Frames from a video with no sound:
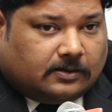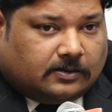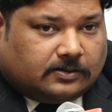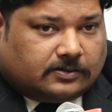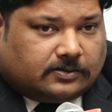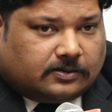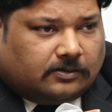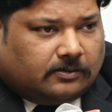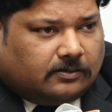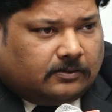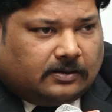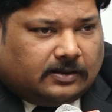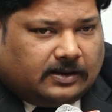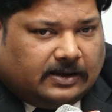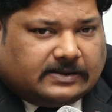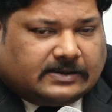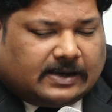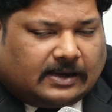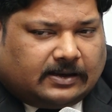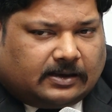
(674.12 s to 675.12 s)
So
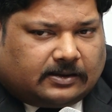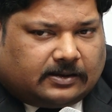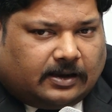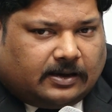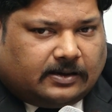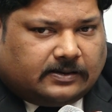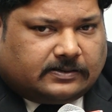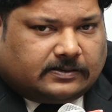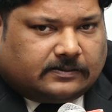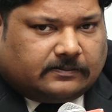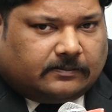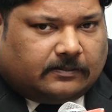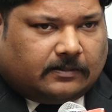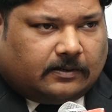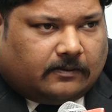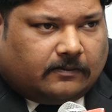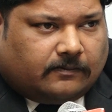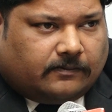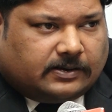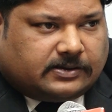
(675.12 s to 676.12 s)
these are the things
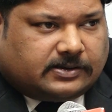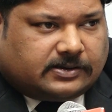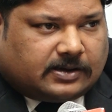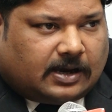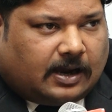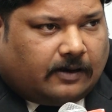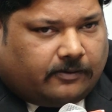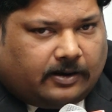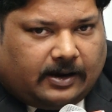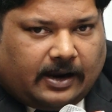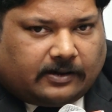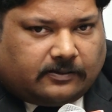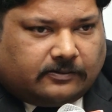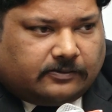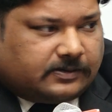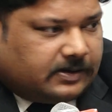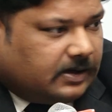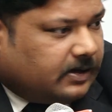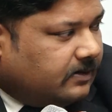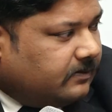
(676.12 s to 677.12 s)
which I would like
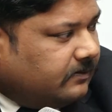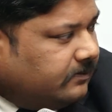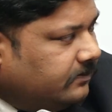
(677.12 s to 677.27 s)
to tell.